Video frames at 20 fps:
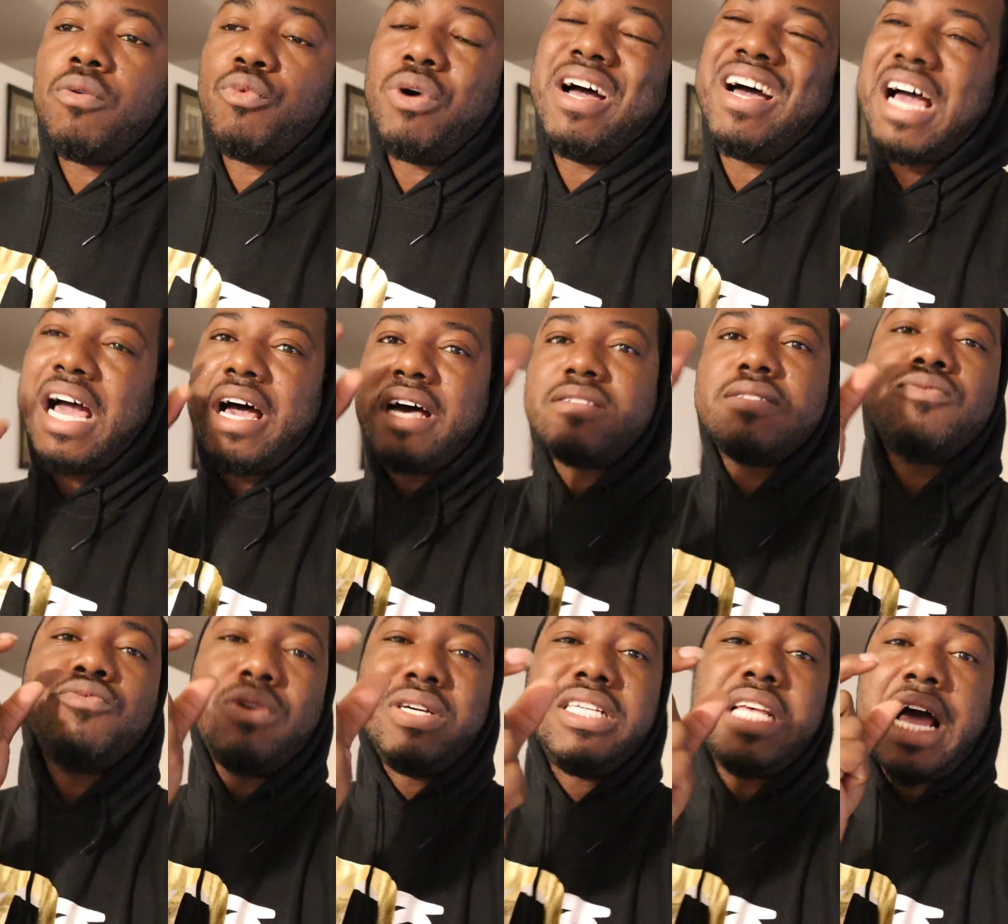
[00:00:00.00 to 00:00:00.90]
Where I,
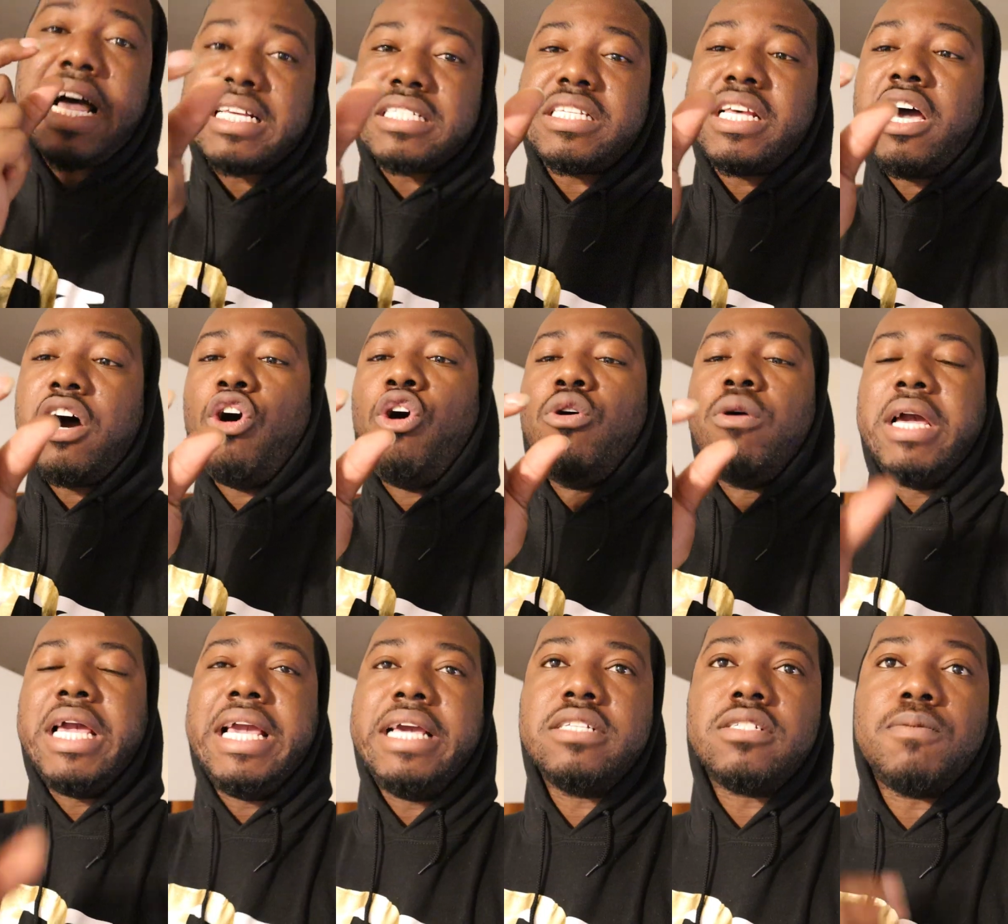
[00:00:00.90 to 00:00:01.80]
I say a
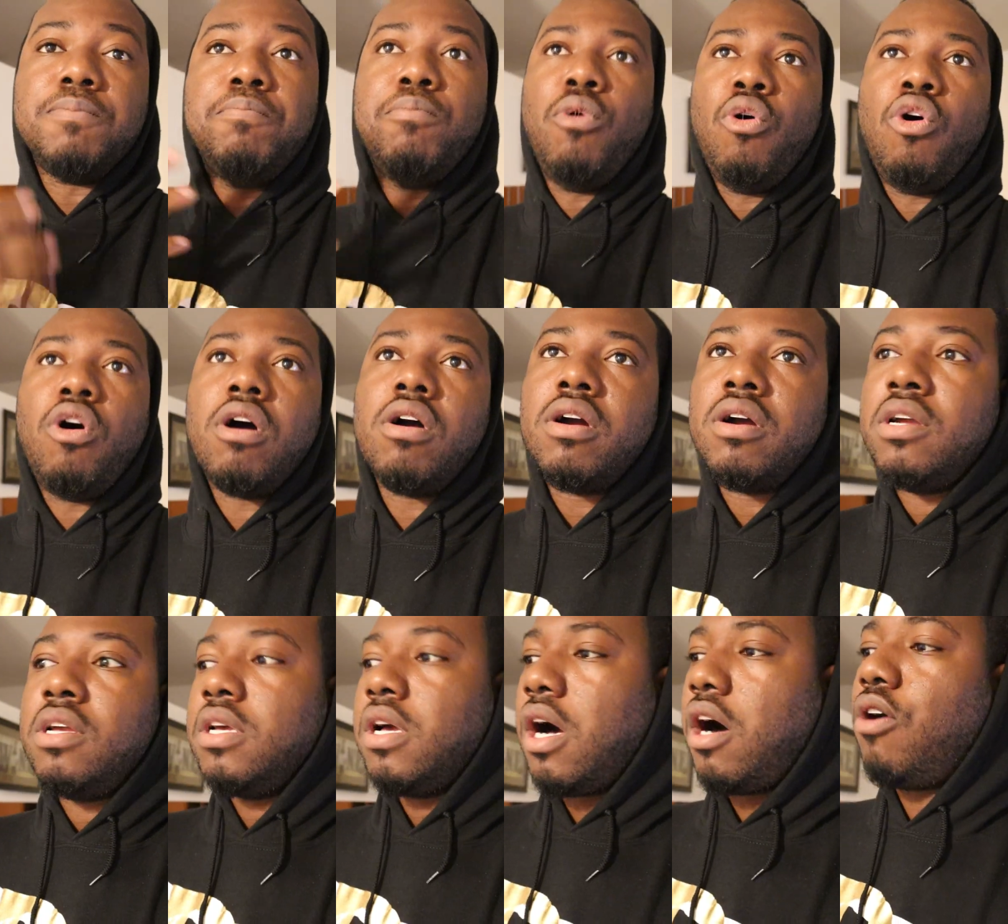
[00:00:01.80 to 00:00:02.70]
whole inch more
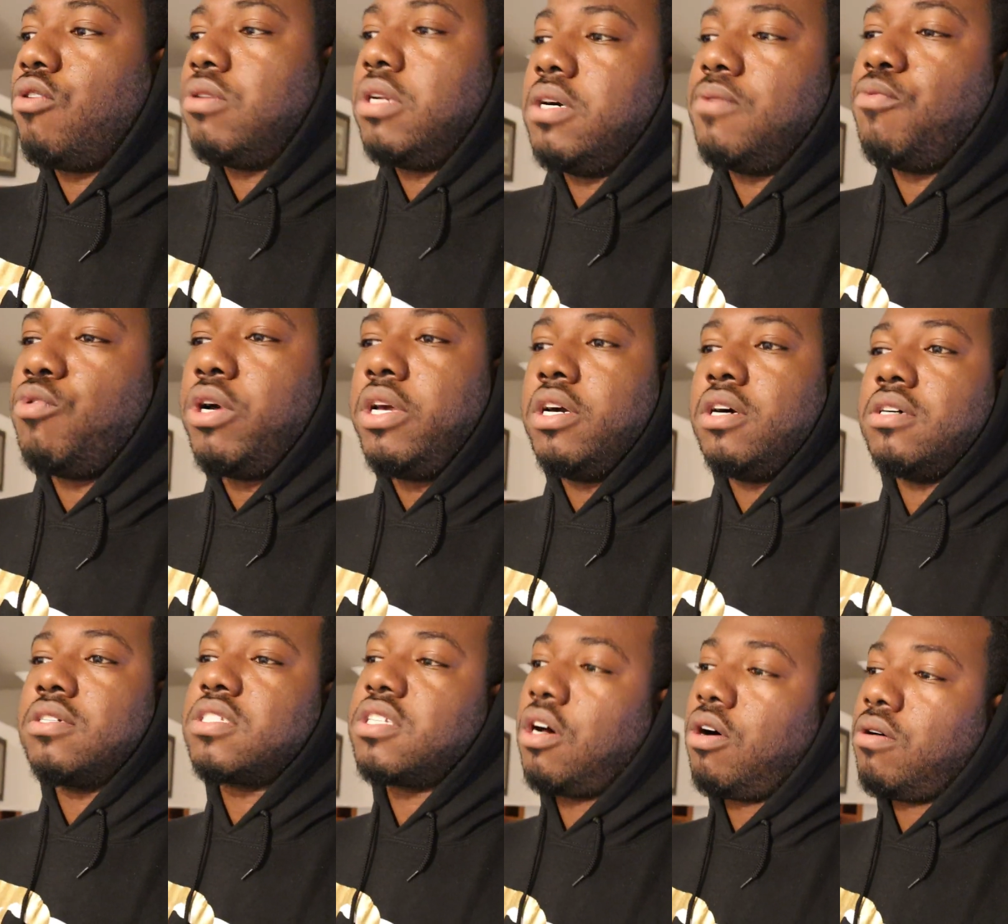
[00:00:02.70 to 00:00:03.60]
on the
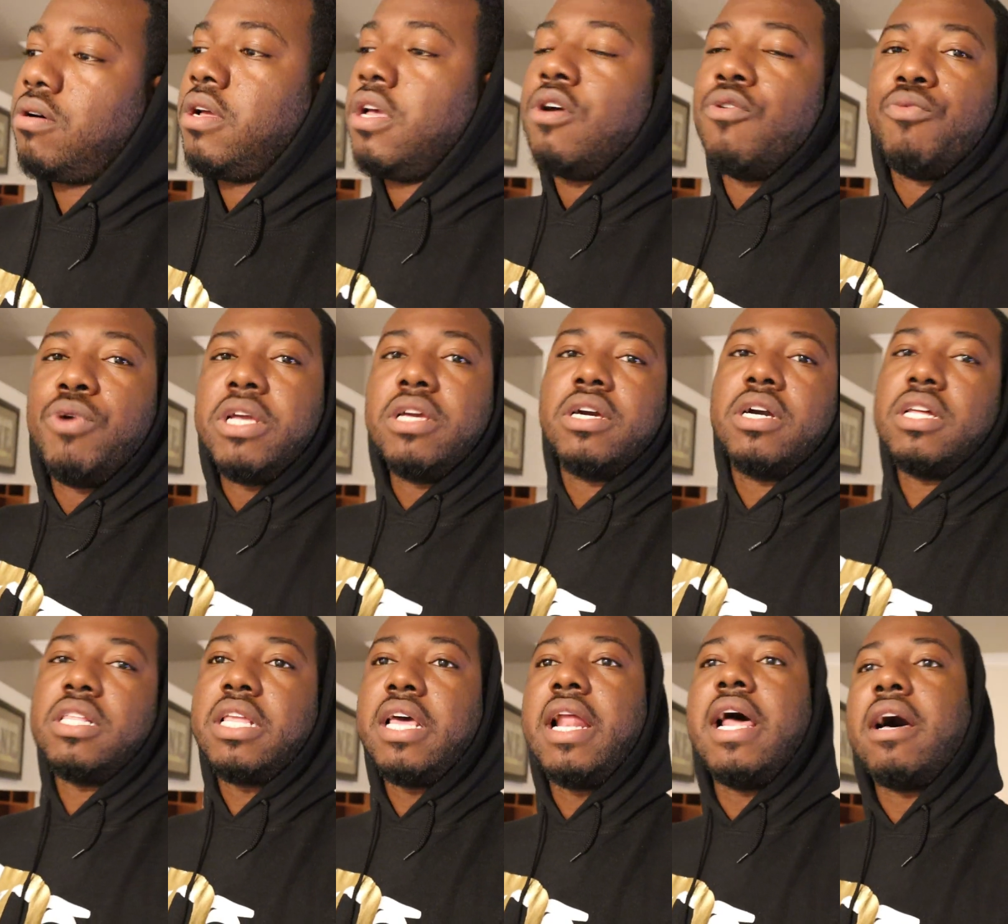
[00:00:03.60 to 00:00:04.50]
wheel, so we can
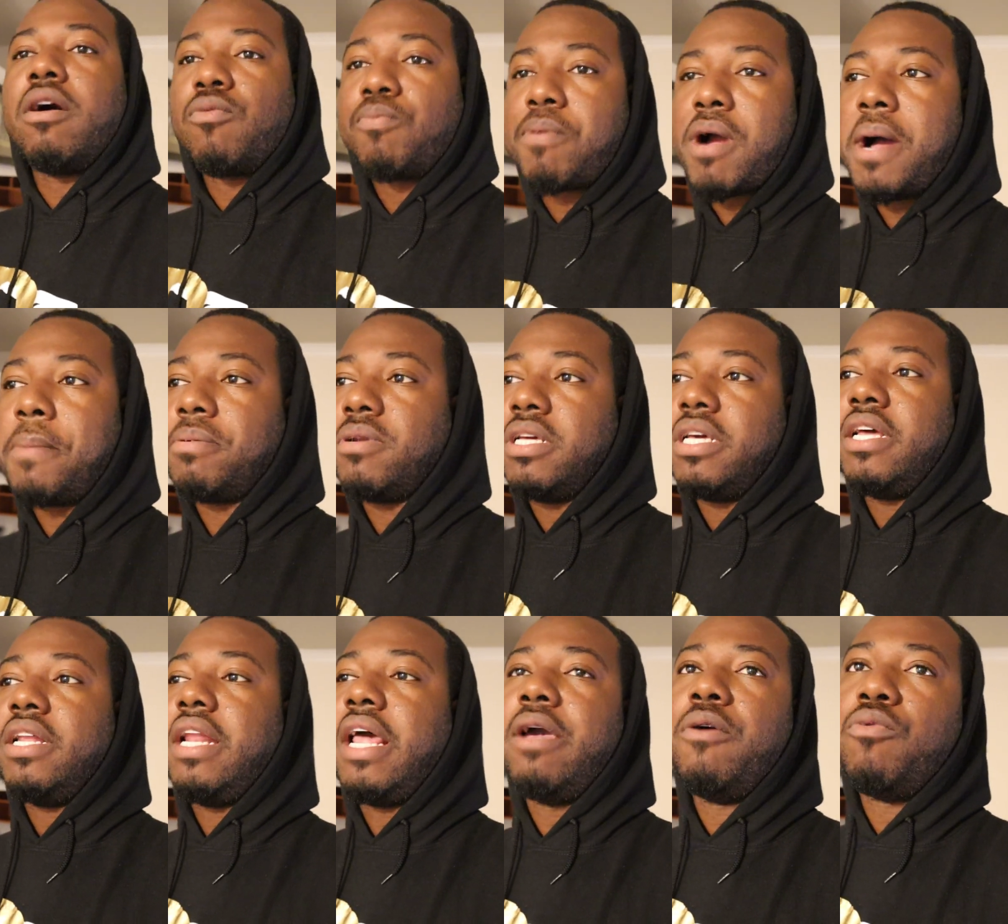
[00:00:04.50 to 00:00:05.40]
cut that out
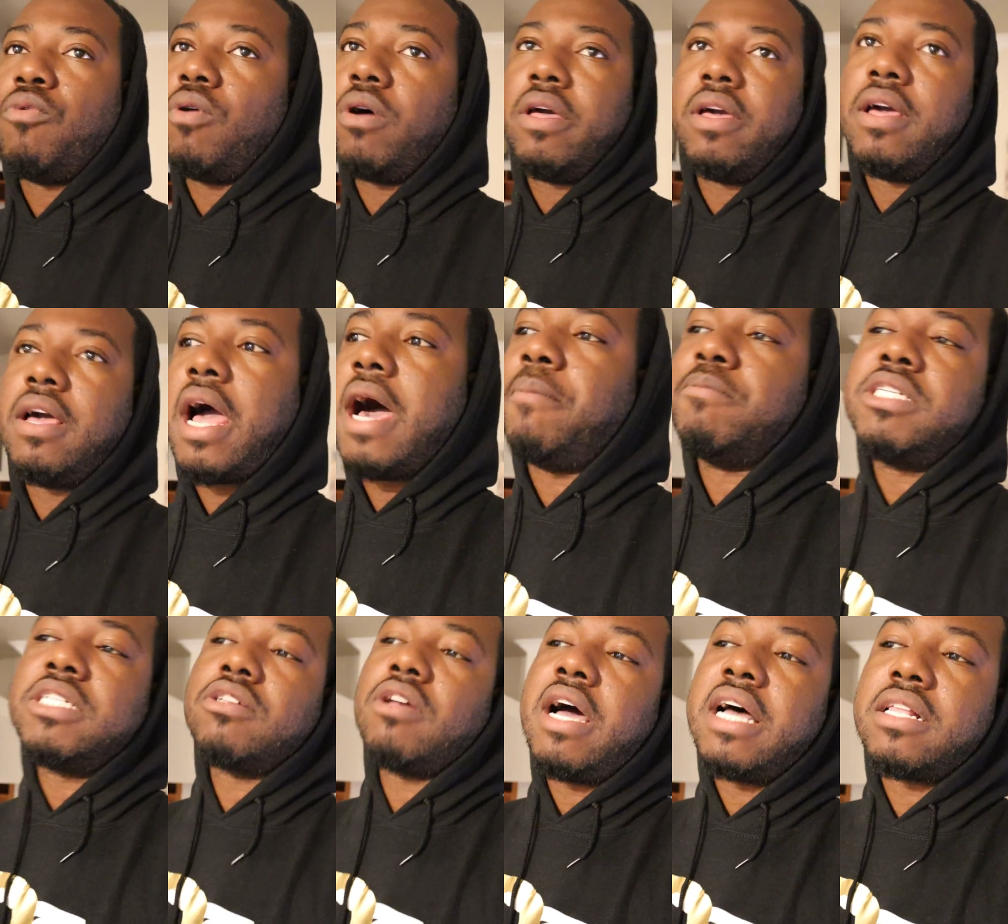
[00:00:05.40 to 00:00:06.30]
properly. And they, eh, I'm
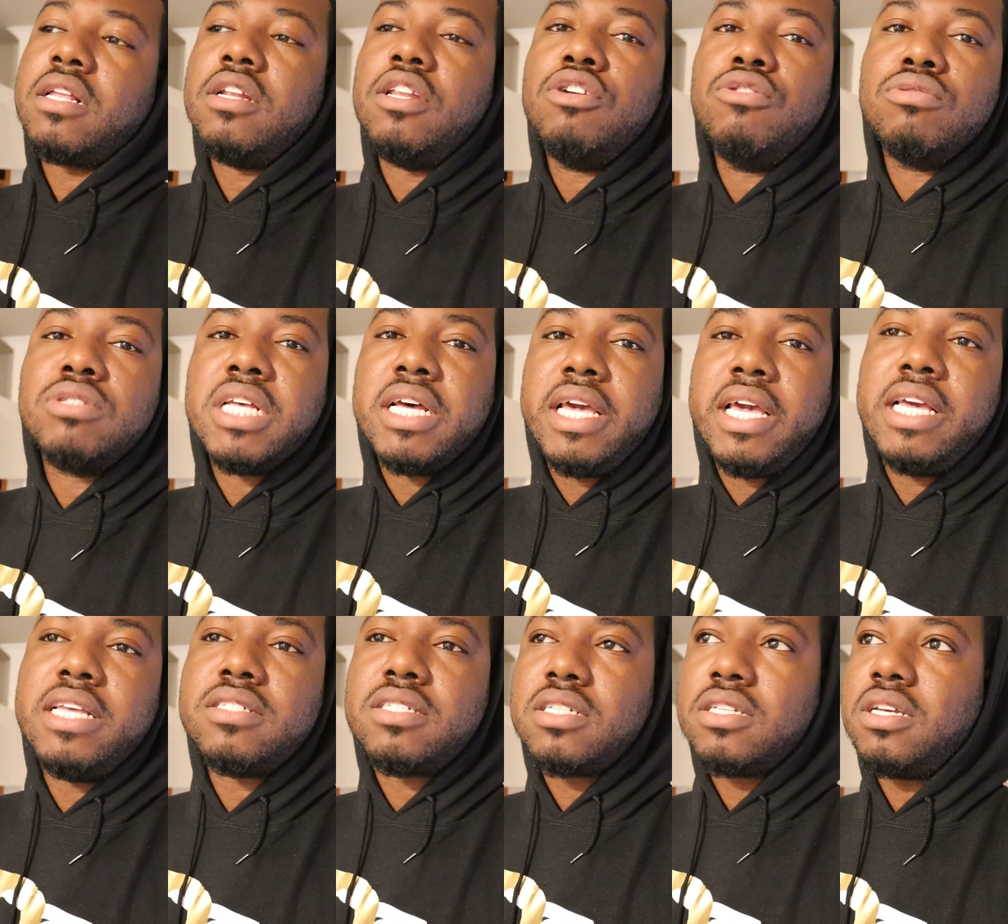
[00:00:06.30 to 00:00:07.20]
just gonna have to lose an
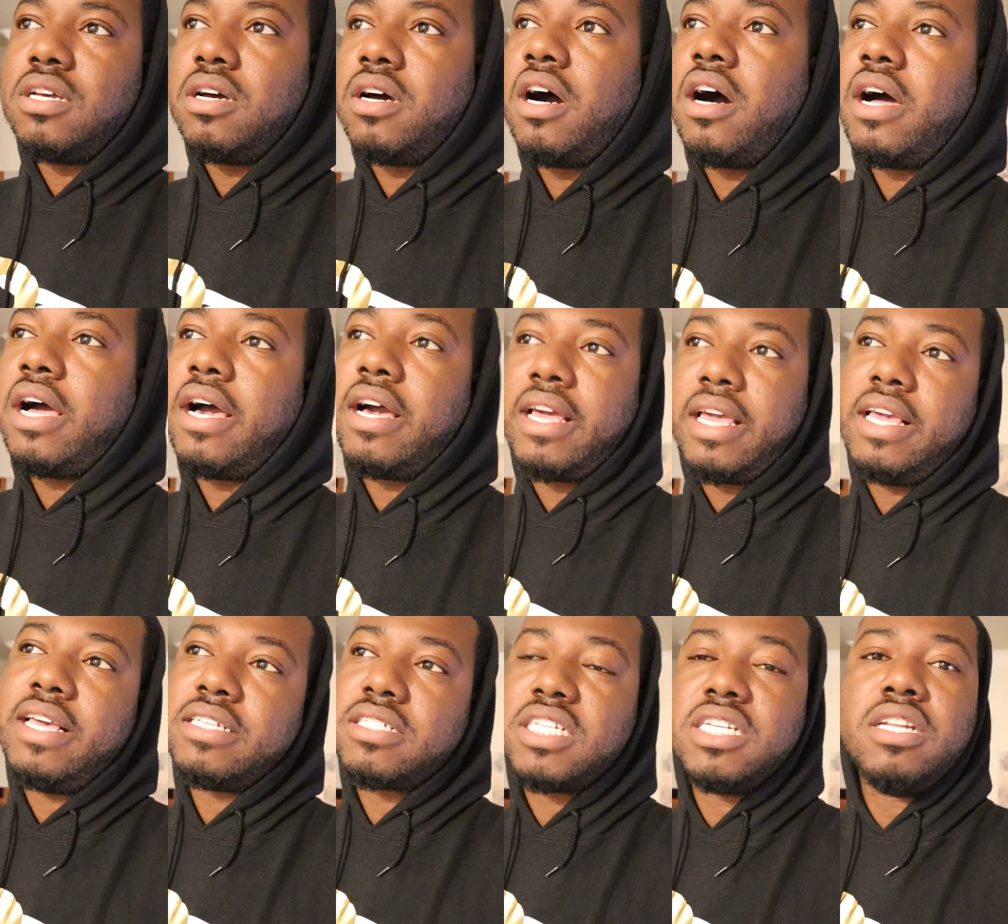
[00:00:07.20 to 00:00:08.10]
inch, uh, an
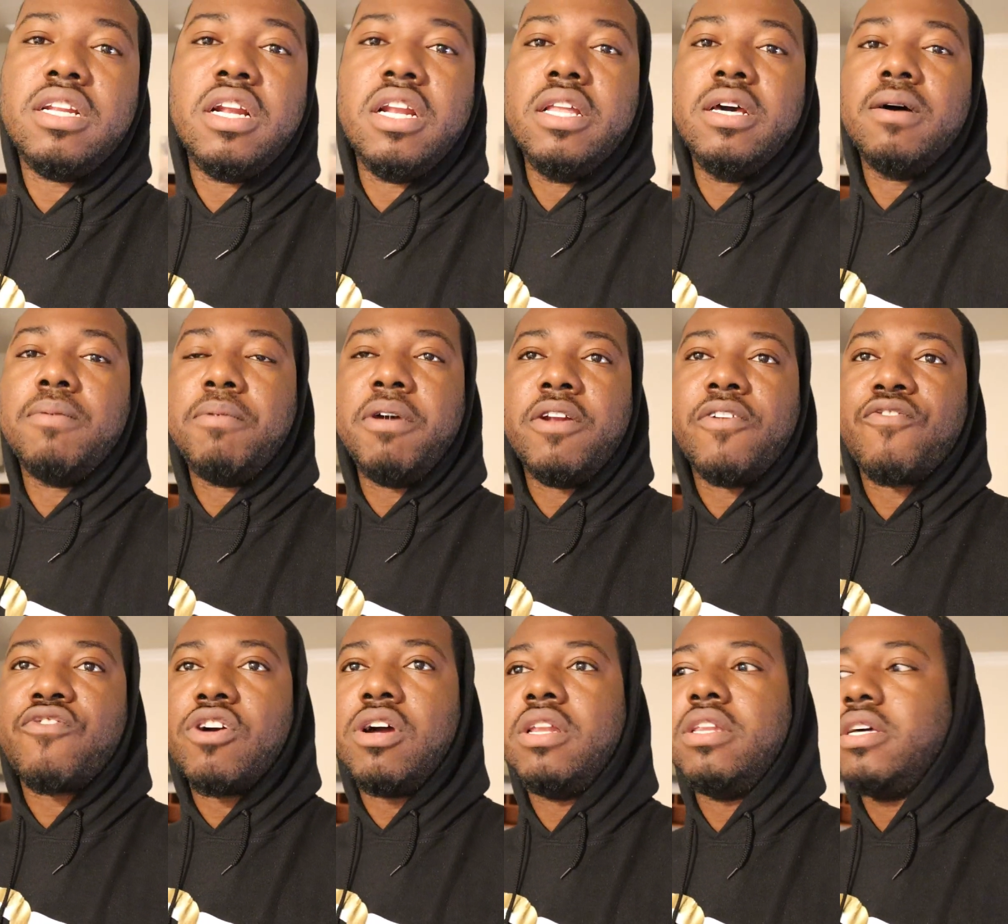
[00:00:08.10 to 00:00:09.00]
inch in the lip, in the
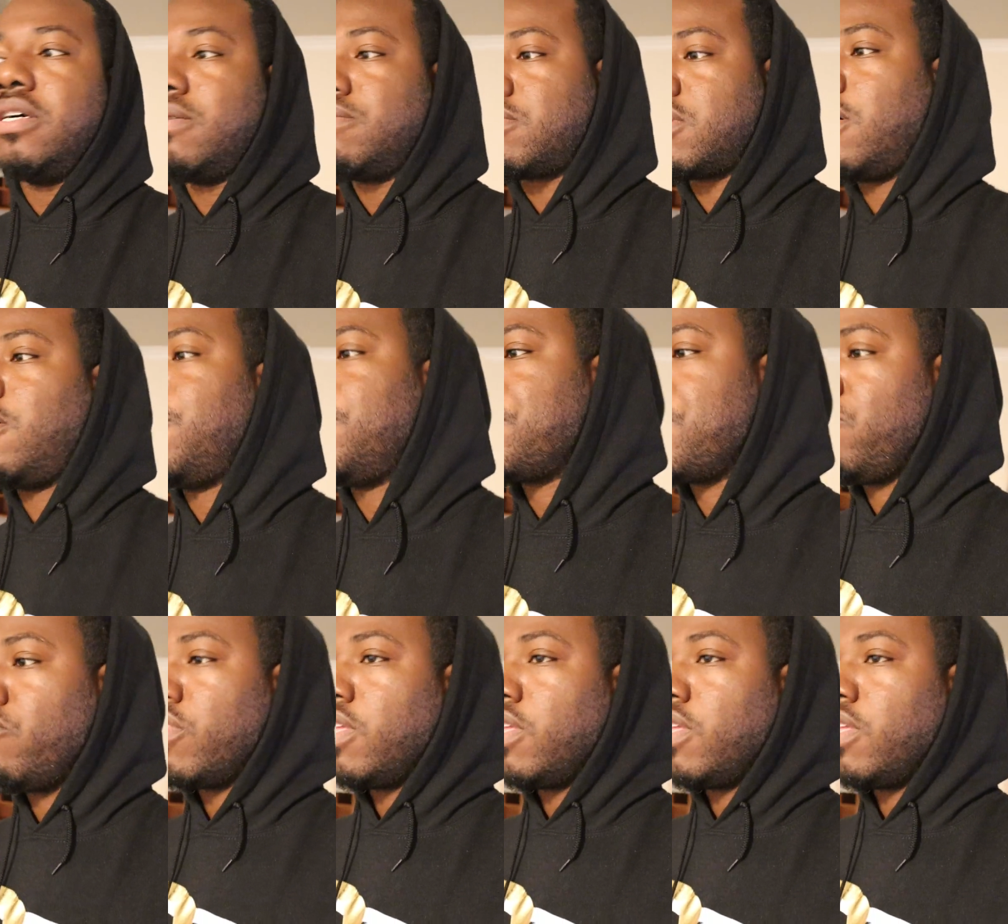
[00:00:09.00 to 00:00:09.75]
front lip. So